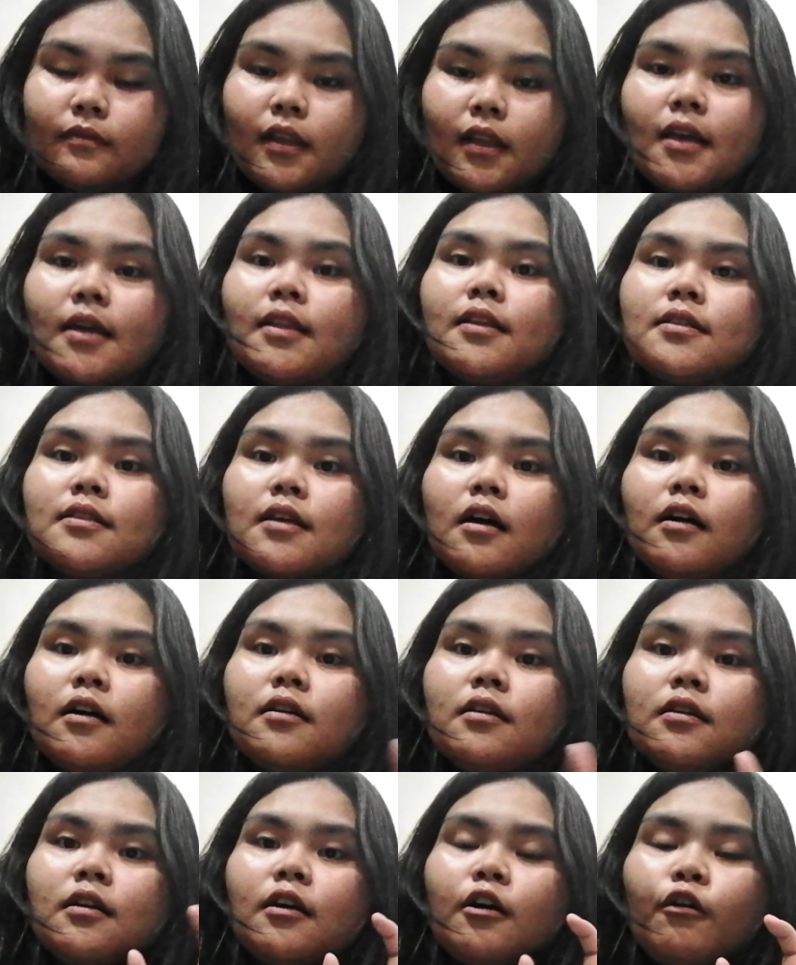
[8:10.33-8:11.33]
It is a
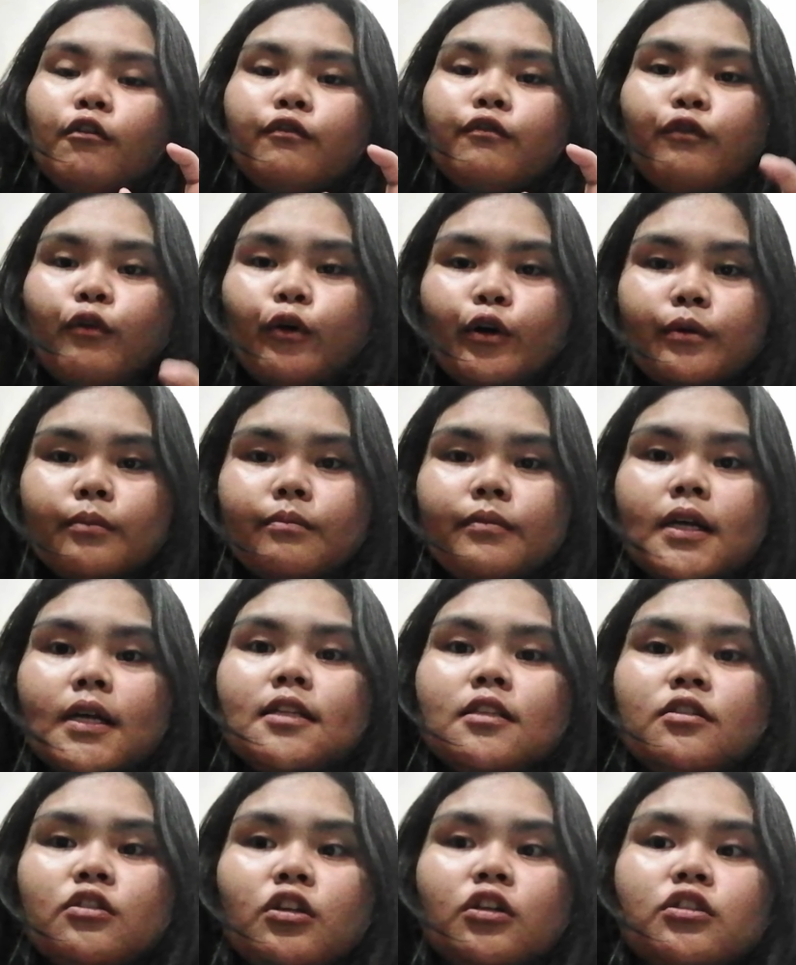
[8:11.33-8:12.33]
form
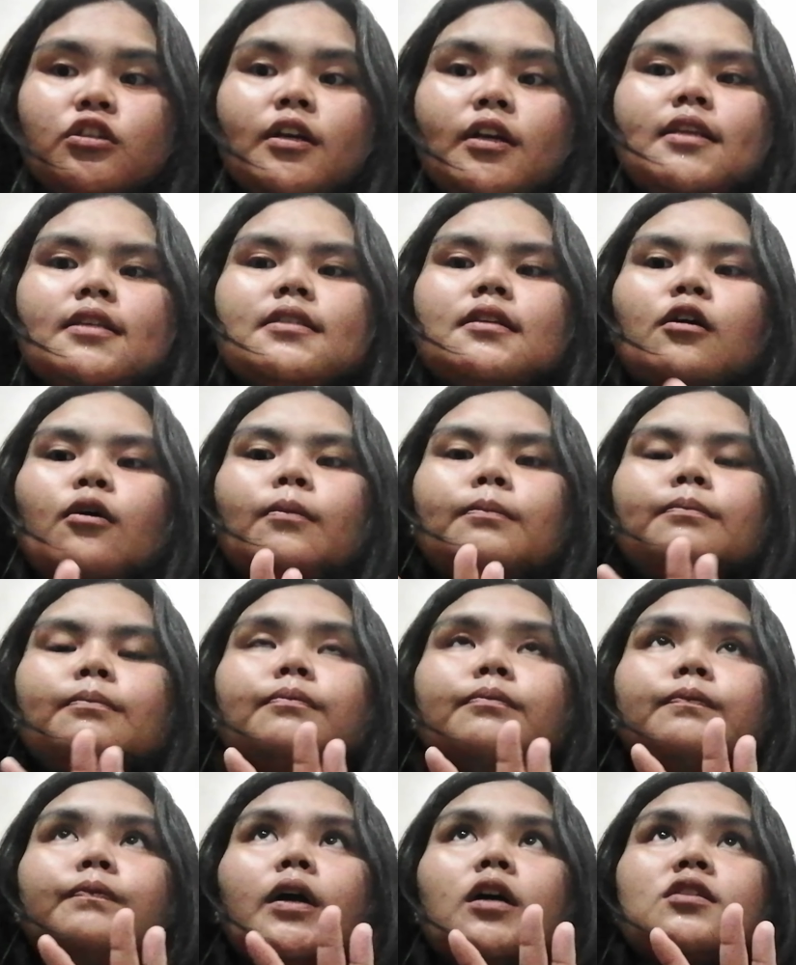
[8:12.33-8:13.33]
structure. It is
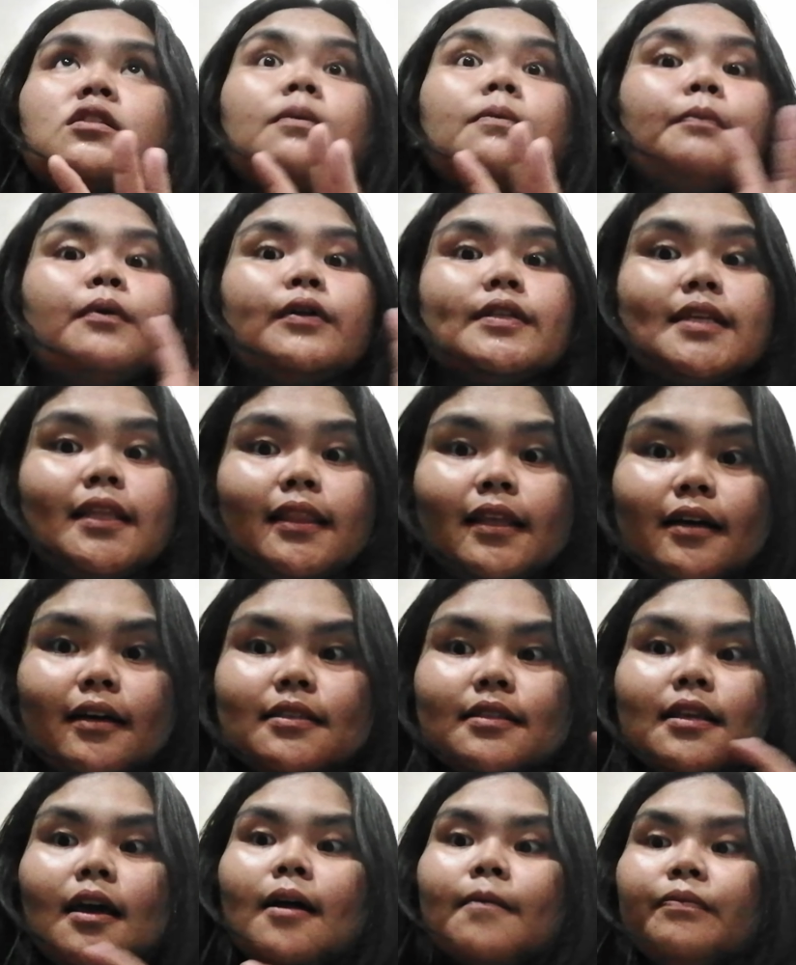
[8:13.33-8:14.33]
a simple syntax.
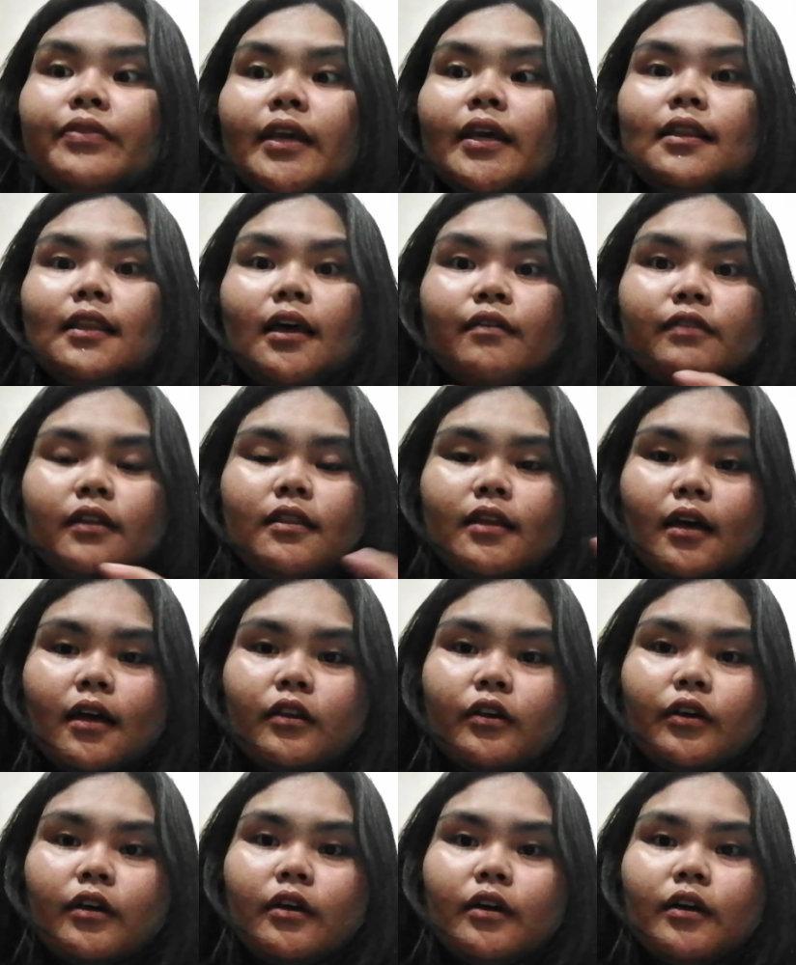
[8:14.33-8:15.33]
They left the
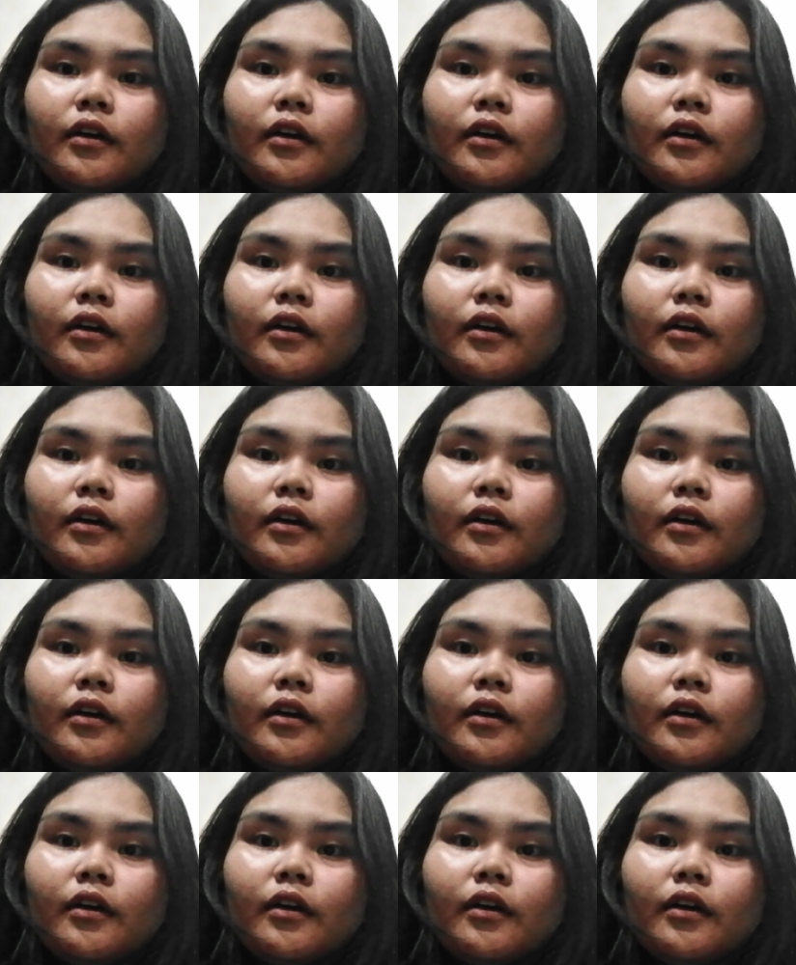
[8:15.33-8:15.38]
theater,